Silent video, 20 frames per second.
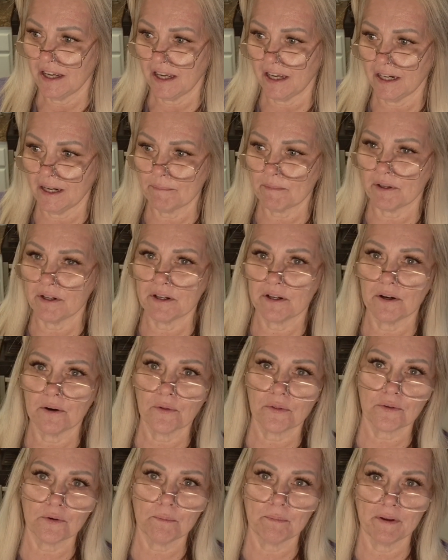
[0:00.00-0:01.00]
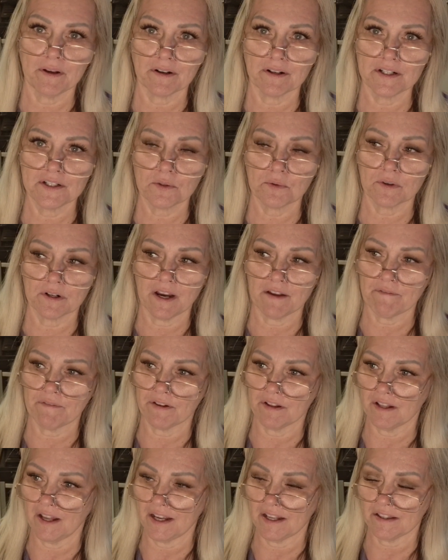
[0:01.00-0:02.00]
and I'm going to go through periods where I
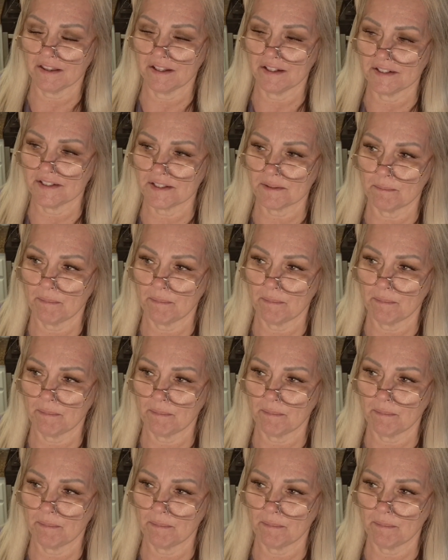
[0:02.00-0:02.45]
feel like this.